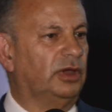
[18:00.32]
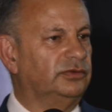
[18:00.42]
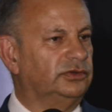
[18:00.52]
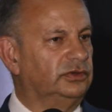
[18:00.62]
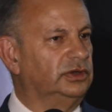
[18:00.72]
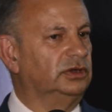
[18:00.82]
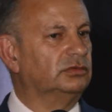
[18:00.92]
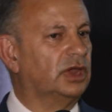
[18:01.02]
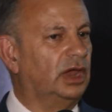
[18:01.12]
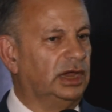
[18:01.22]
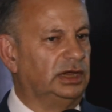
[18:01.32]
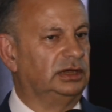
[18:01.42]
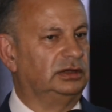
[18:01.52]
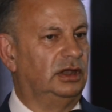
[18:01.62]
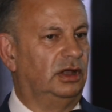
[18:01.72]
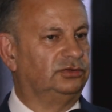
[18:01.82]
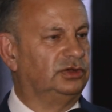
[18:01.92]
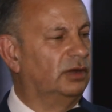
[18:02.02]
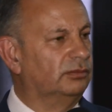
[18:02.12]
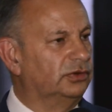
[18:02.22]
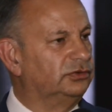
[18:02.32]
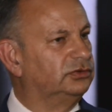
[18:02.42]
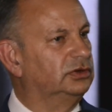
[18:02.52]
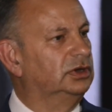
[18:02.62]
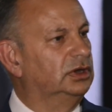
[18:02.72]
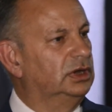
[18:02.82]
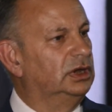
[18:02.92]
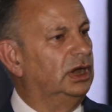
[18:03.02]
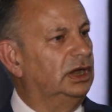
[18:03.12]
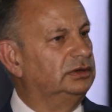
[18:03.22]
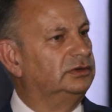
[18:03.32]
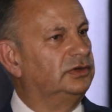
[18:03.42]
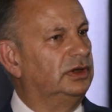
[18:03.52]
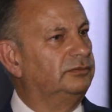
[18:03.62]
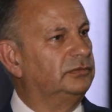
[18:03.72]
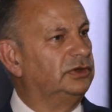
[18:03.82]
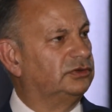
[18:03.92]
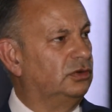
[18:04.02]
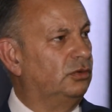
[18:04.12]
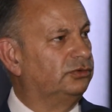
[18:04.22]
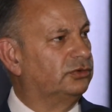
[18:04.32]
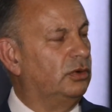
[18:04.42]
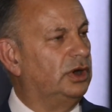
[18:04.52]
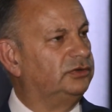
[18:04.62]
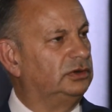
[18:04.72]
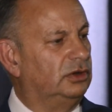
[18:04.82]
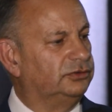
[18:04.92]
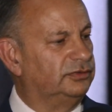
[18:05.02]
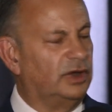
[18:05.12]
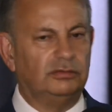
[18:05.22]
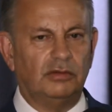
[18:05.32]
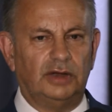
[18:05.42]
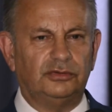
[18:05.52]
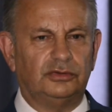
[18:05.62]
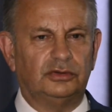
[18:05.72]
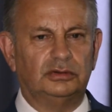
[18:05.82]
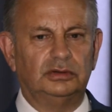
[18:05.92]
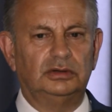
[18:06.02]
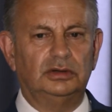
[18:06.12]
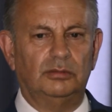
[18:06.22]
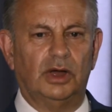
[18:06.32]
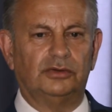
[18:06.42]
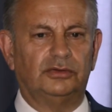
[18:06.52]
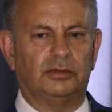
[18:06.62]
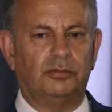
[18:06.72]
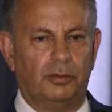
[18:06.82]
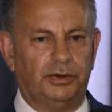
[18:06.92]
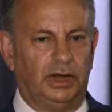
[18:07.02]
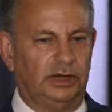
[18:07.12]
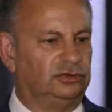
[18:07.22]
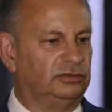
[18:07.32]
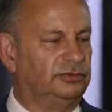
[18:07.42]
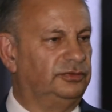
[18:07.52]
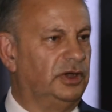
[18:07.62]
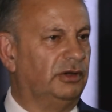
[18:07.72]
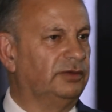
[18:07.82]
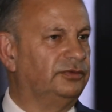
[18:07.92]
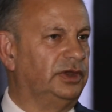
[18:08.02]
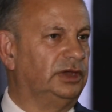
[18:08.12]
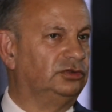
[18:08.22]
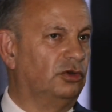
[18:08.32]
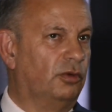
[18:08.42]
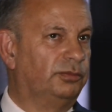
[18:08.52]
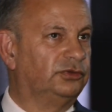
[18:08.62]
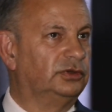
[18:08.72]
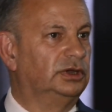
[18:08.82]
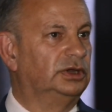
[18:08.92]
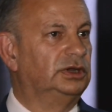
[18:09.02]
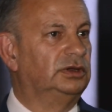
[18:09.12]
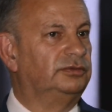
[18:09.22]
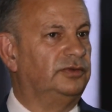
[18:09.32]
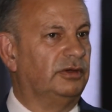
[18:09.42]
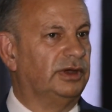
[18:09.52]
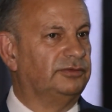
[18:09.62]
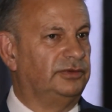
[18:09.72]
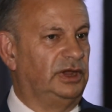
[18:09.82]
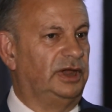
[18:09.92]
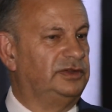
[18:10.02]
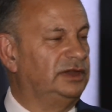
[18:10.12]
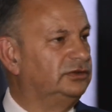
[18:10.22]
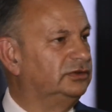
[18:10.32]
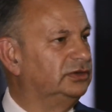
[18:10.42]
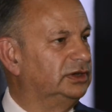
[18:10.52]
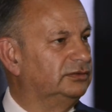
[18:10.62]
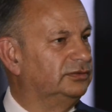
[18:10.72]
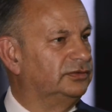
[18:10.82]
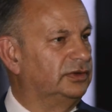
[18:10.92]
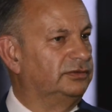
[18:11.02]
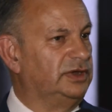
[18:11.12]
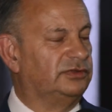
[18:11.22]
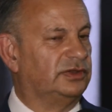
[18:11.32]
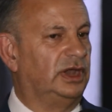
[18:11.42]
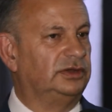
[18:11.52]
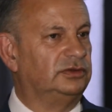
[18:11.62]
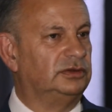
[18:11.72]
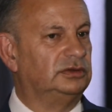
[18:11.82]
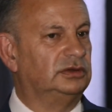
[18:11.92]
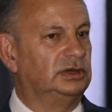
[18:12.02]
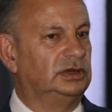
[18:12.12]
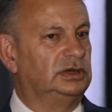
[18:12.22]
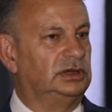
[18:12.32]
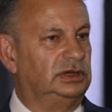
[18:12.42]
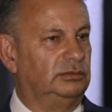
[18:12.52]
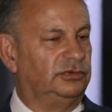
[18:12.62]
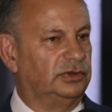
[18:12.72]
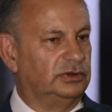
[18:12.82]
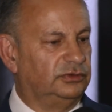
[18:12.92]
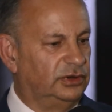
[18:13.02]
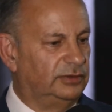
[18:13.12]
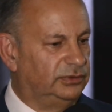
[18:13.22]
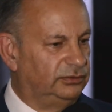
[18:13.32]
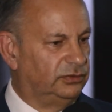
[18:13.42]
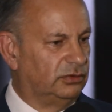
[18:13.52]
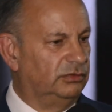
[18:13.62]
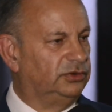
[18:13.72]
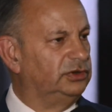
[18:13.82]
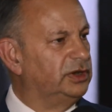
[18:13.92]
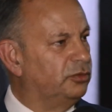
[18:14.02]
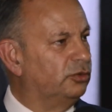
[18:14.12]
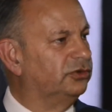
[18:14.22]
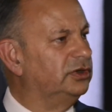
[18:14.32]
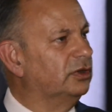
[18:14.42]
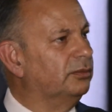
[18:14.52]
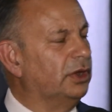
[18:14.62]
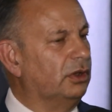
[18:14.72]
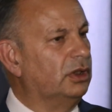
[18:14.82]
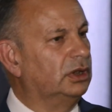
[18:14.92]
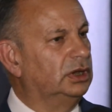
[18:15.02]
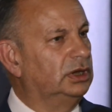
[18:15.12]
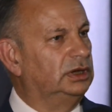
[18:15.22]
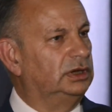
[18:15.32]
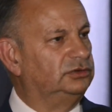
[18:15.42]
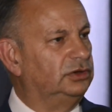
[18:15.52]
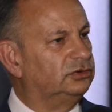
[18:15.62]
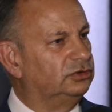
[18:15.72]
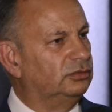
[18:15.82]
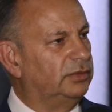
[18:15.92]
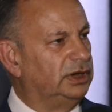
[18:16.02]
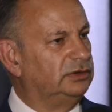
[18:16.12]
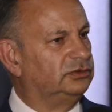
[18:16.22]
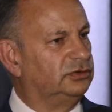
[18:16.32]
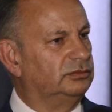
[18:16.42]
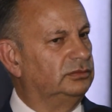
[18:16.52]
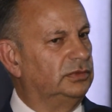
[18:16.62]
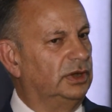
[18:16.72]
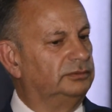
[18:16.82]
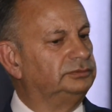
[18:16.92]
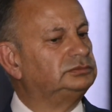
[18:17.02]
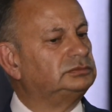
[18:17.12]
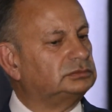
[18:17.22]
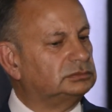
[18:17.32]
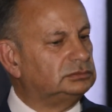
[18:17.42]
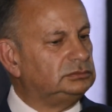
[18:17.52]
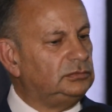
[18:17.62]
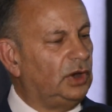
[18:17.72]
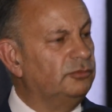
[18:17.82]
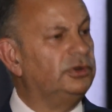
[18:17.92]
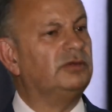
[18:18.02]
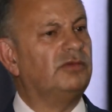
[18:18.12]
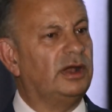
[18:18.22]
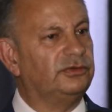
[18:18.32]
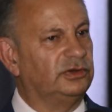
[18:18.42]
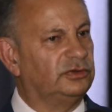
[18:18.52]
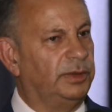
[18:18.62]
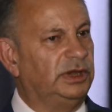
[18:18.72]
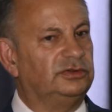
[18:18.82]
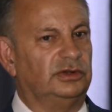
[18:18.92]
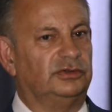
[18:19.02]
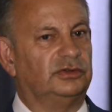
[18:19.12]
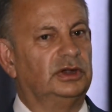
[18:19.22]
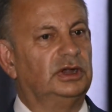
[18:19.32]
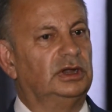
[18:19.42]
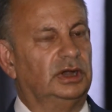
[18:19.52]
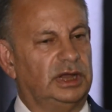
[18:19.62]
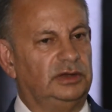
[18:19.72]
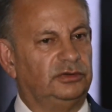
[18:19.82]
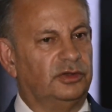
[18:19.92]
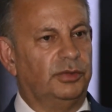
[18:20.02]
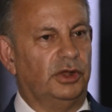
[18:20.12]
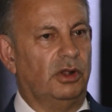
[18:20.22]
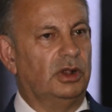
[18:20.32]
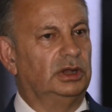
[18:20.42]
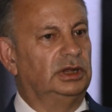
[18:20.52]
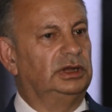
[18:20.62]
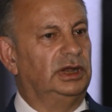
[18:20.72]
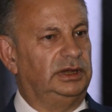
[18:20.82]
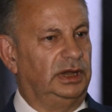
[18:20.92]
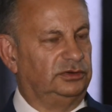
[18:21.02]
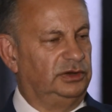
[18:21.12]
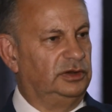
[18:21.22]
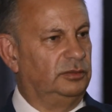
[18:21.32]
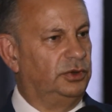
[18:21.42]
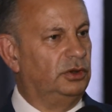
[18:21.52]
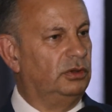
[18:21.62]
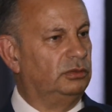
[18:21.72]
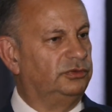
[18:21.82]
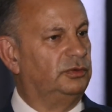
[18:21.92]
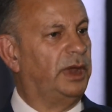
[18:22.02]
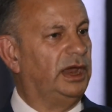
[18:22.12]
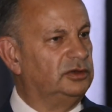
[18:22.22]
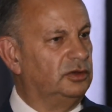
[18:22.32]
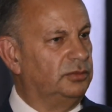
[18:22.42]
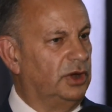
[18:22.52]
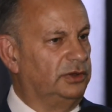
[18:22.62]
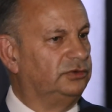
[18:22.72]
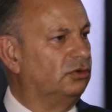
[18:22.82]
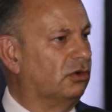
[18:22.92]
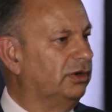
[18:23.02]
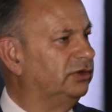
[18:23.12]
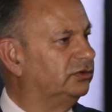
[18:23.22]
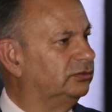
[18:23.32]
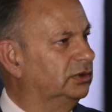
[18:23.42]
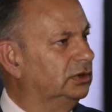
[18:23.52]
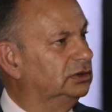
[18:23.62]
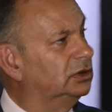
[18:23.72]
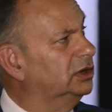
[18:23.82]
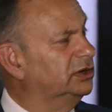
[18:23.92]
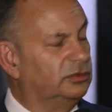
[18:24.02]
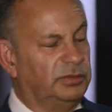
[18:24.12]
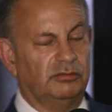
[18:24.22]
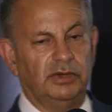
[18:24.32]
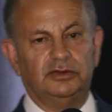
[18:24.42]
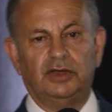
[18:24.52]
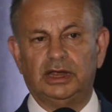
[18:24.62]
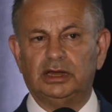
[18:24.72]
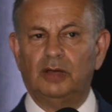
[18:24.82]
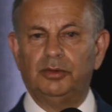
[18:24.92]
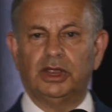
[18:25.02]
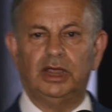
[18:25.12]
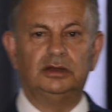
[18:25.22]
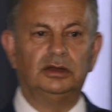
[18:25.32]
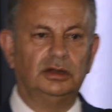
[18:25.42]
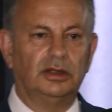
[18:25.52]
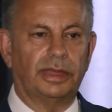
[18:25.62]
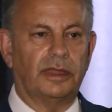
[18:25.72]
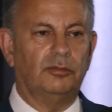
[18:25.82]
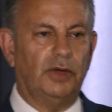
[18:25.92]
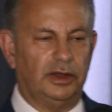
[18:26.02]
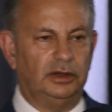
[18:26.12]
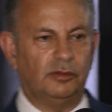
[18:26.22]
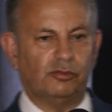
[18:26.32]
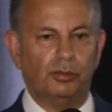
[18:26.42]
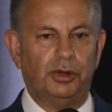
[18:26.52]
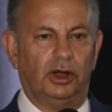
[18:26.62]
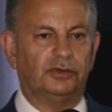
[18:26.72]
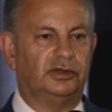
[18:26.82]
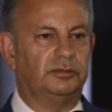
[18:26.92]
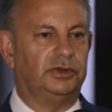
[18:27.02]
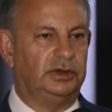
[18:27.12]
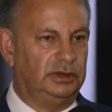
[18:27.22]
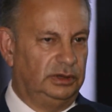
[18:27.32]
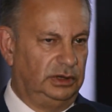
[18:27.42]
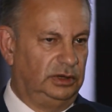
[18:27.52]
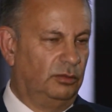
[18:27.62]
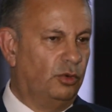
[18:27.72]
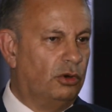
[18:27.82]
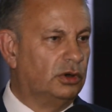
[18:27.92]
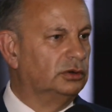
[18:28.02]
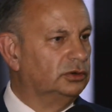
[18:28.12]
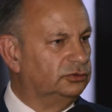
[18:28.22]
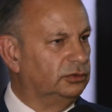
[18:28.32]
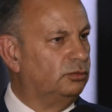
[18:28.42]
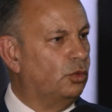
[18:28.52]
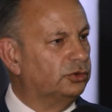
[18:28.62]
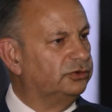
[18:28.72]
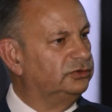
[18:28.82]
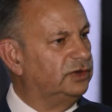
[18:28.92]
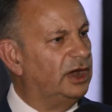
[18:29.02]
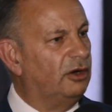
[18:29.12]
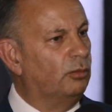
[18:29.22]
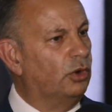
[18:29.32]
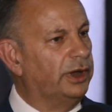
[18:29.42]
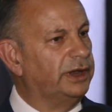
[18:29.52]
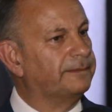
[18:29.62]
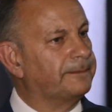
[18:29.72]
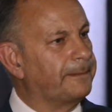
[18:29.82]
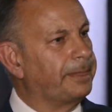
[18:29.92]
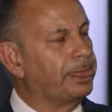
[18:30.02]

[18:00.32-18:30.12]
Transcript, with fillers: over to the UK in large numbers. And um, this caused quite a lot of unrest amongst the population, fearing for their jobs fearing for the identity of, of East London. And it was the Conservatives who originally bought in the bill. And Churchill made some um, pretty rousing speeches against the bill. And actually, the bill was abandoned by the Tories, only to be retaken up again by the Liberal Party, but in a, in a more sort of watered down way.